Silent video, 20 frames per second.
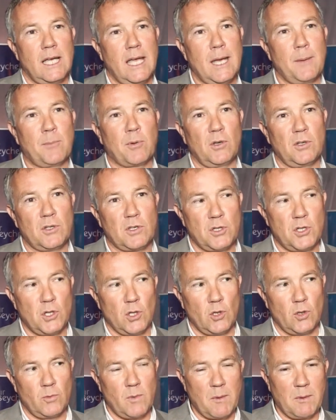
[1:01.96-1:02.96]
April to
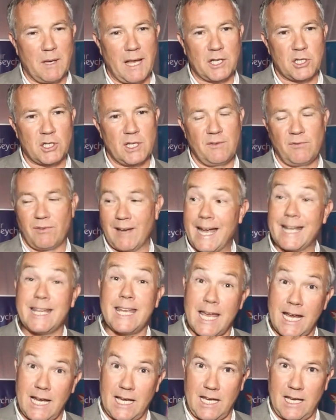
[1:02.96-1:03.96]
June, we will actually fly
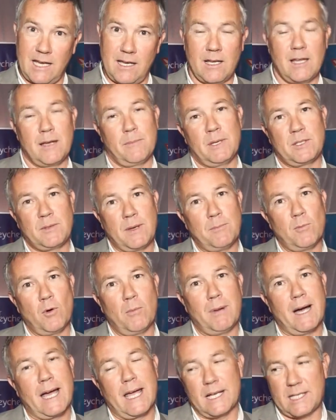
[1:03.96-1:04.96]
daily between
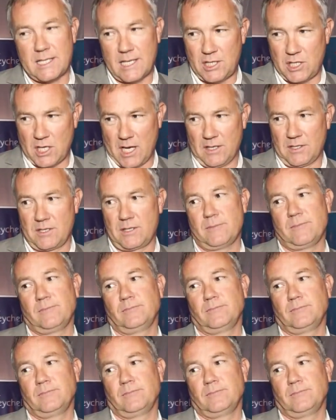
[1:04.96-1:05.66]
Mumbai and Seychelles.